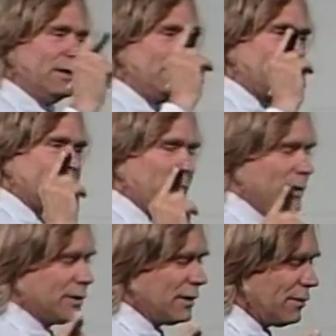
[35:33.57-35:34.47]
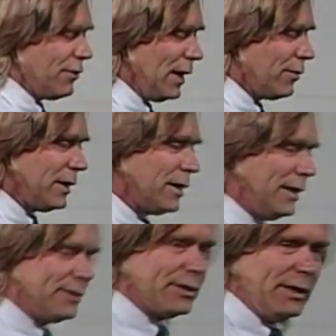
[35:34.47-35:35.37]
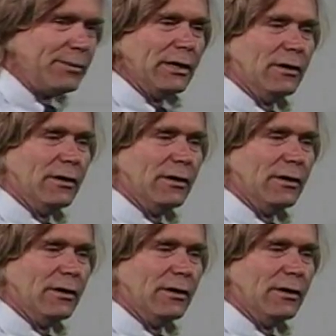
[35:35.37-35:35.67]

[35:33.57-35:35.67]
is based on the following concept: